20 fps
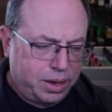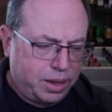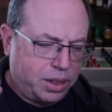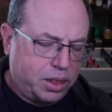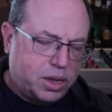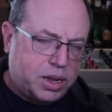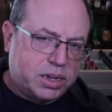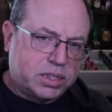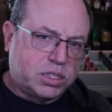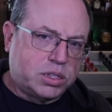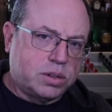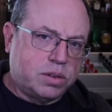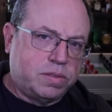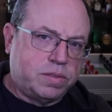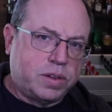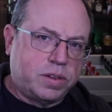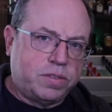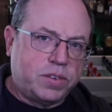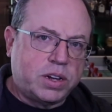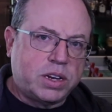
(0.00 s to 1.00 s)
Lots of
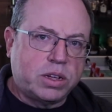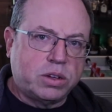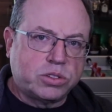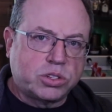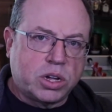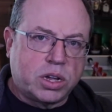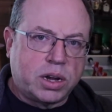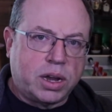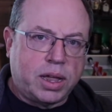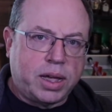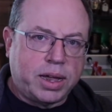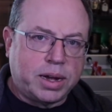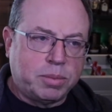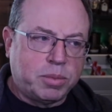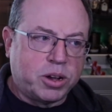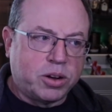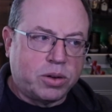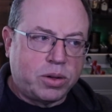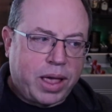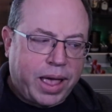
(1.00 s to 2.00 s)
videos online
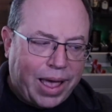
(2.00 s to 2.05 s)
about